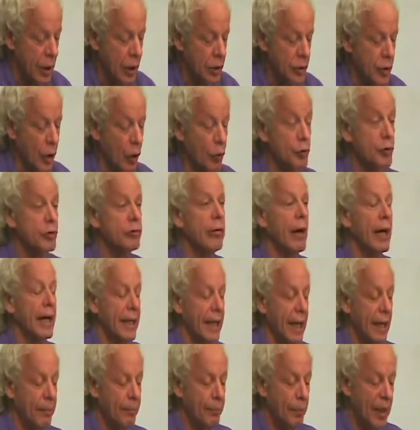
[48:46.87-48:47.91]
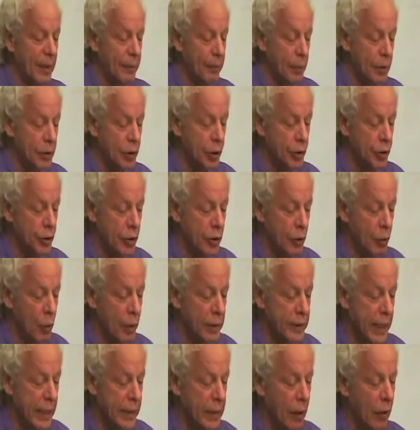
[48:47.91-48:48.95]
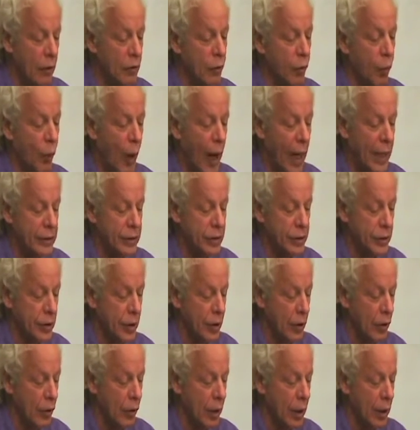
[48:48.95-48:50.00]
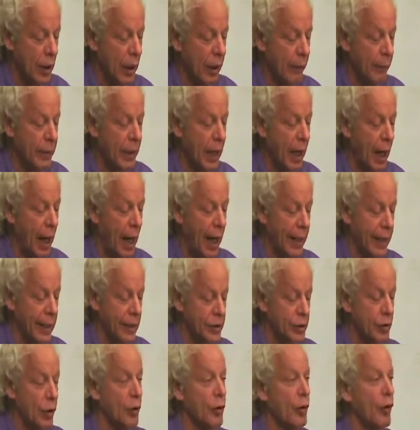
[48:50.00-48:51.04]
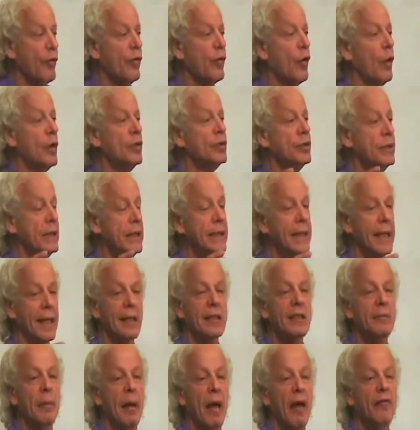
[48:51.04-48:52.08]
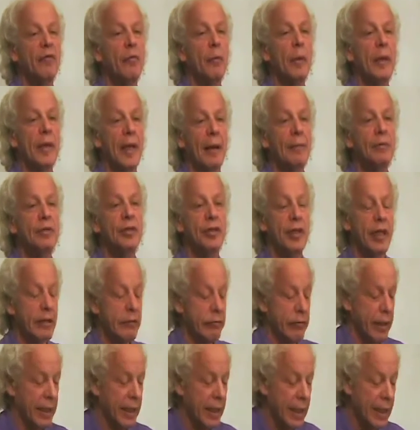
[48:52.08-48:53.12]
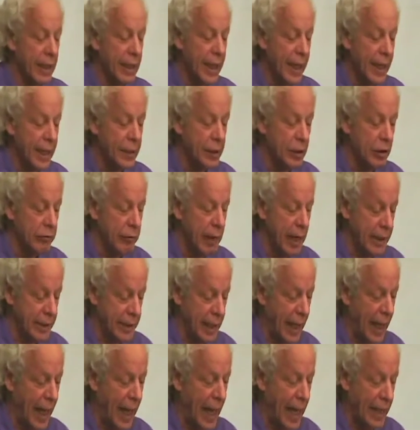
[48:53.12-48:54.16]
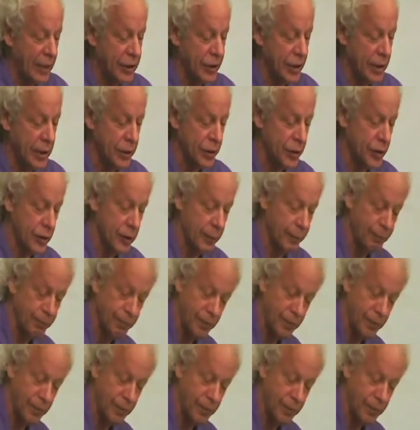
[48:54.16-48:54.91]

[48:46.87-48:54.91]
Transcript: Don't try to get people to do what they don't want to do. Be honest, although of course details may have to be kept secret in direct actions.